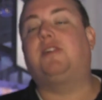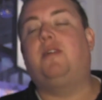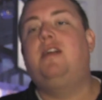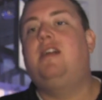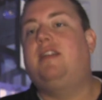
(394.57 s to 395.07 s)

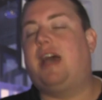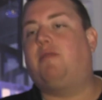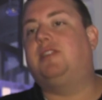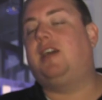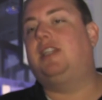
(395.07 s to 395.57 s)
So
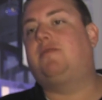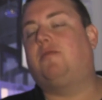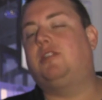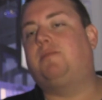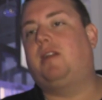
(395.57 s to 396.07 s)
that was nice
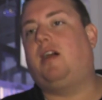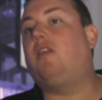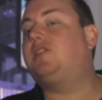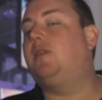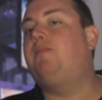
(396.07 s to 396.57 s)
for us. But
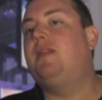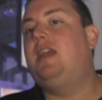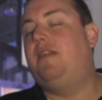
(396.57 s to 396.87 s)
also,